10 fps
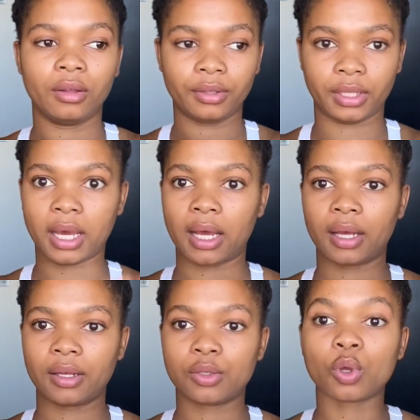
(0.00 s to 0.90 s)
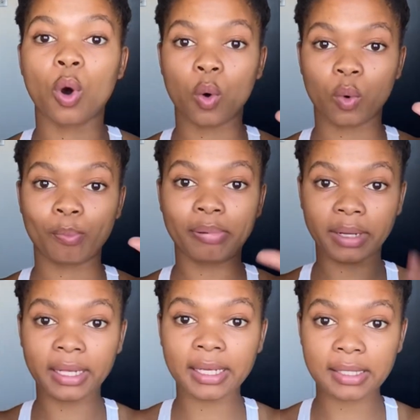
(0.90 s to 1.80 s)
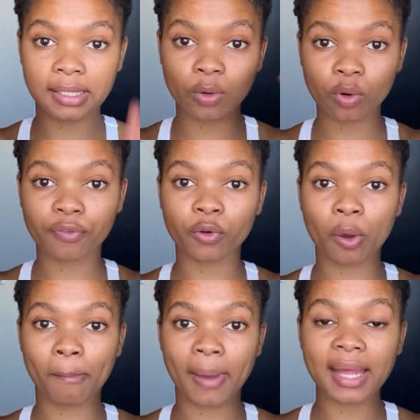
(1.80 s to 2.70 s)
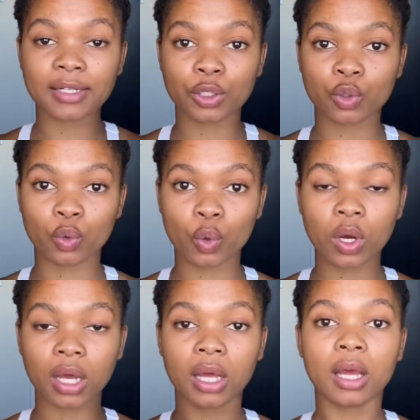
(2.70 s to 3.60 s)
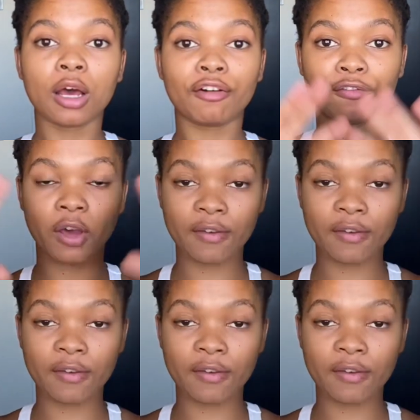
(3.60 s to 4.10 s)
Yeah, so please, in order for your panty to look forever